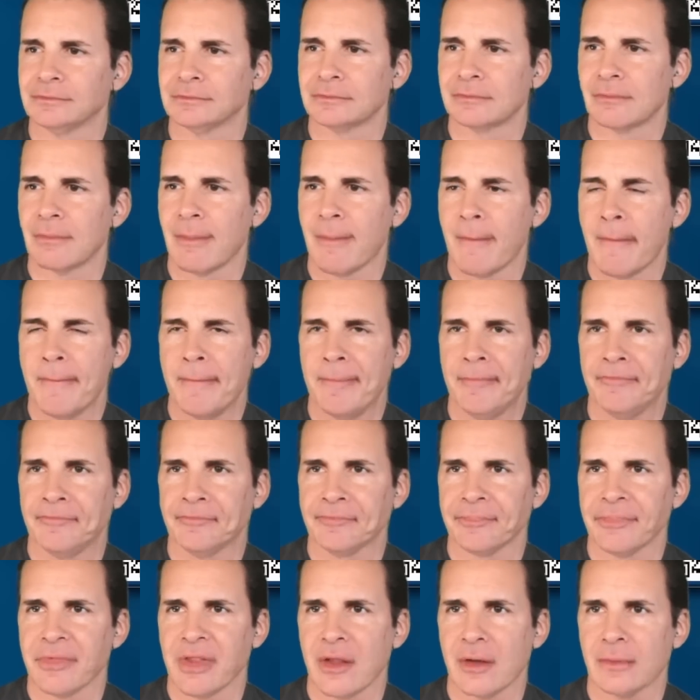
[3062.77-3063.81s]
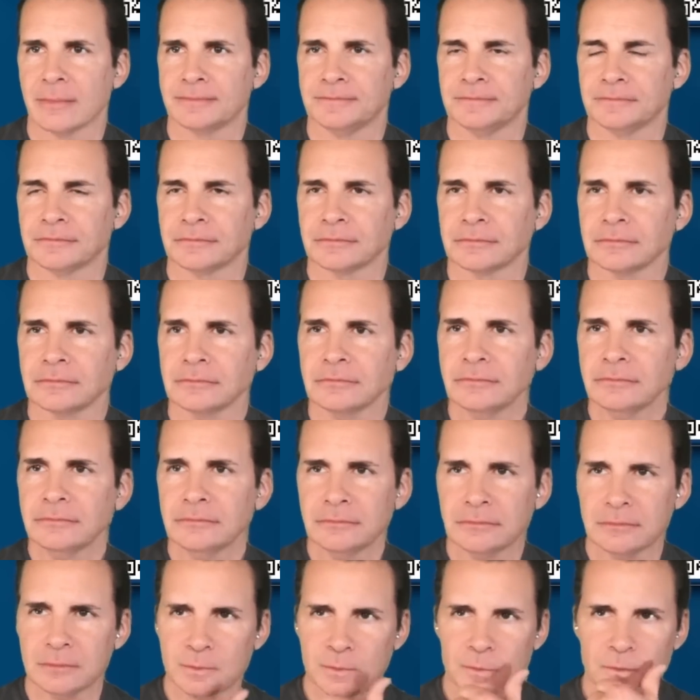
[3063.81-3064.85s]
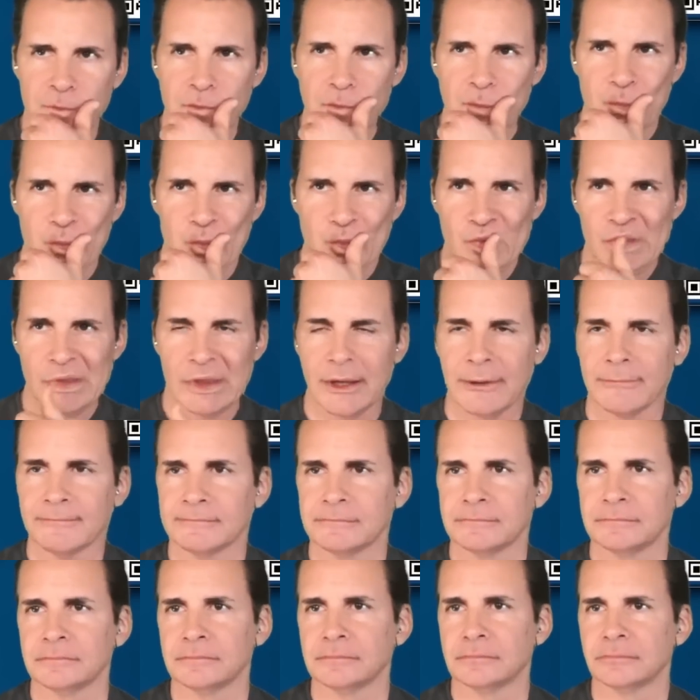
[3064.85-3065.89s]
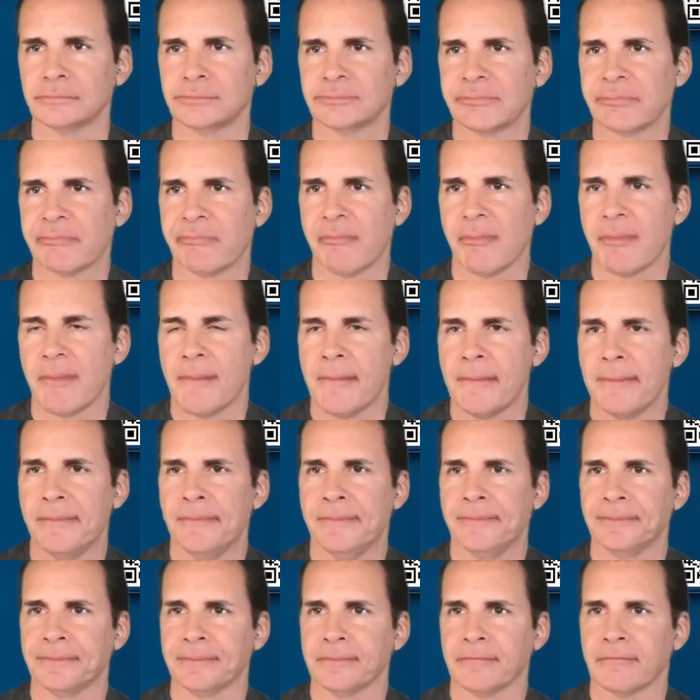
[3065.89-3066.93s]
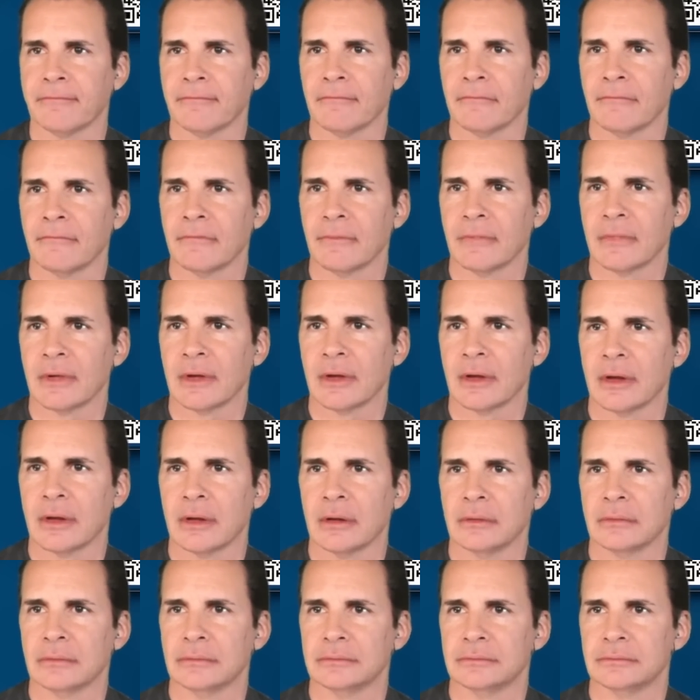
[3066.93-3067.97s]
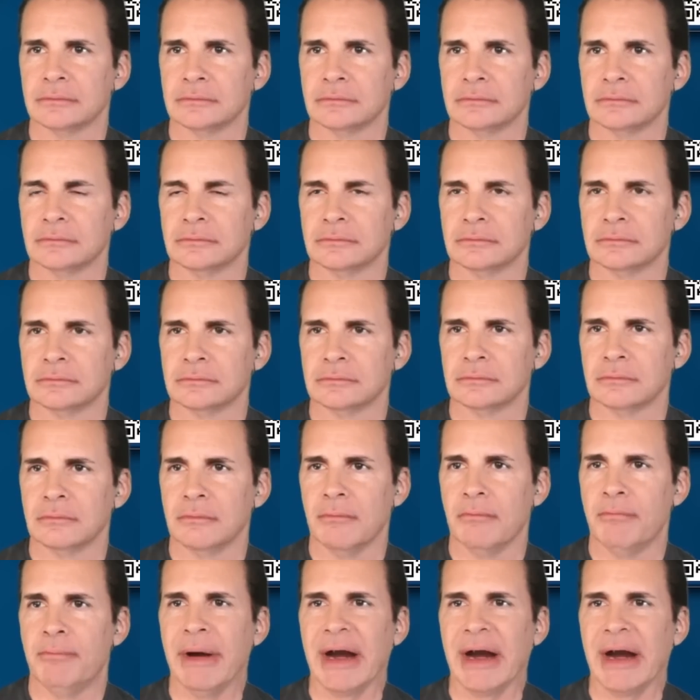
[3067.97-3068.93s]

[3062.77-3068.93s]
I wish I ran somebody in the primary against him, but I still would rather have him probably than a Democrat, barely. But,